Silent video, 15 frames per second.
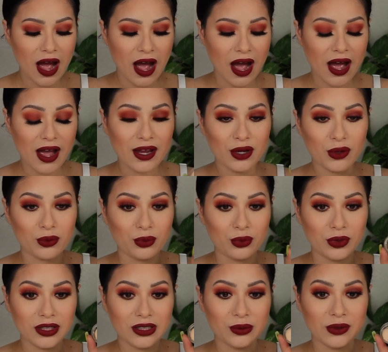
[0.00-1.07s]
I
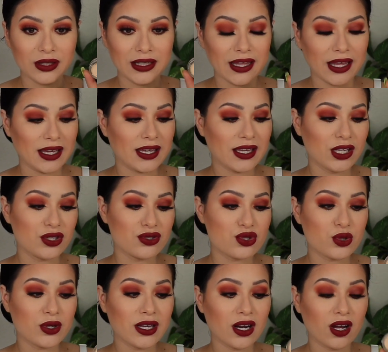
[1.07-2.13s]
really like it, and you
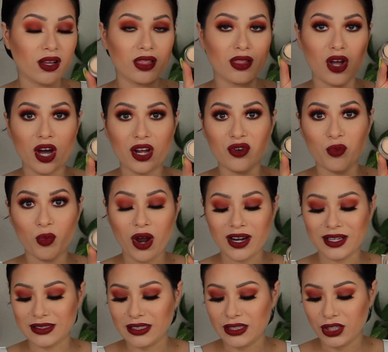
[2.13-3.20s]
do get a lot of
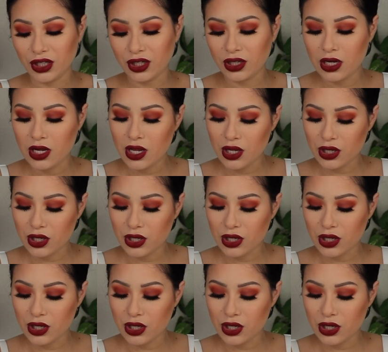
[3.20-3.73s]
product in here.